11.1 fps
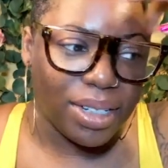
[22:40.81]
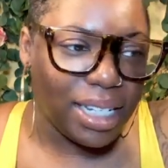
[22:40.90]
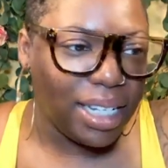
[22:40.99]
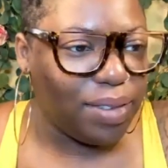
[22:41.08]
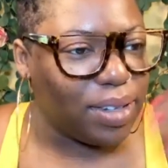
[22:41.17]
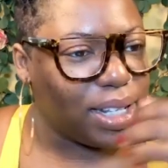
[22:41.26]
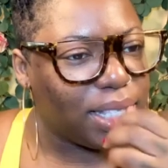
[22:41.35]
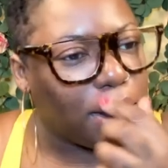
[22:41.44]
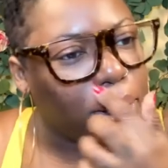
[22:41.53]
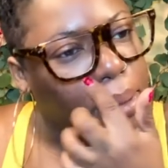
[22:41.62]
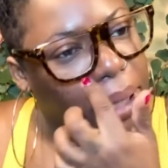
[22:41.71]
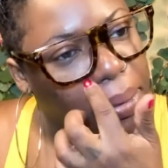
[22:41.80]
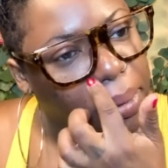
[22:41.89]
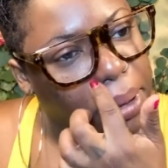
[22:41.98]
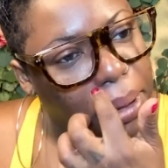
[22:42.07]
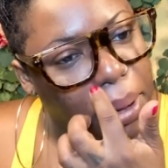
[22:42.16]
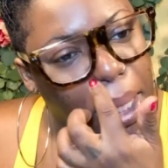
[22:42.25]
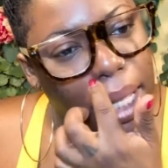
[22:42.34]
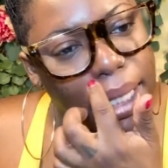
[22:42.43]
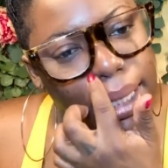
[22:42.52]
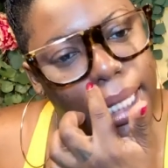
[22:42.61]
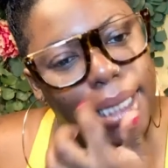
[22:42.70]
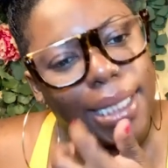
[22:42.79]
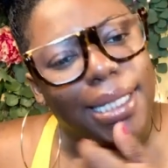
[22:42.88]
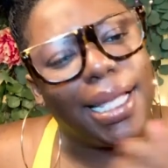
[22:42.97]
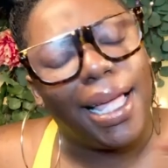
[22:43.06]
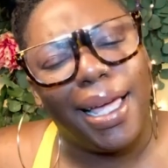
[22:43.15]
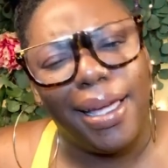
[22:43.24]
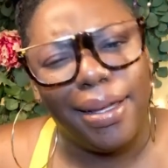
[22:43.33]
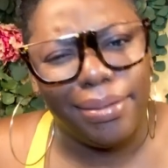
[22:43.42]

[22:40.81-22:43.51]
Even this whole thing with Lil Nas X, it's like,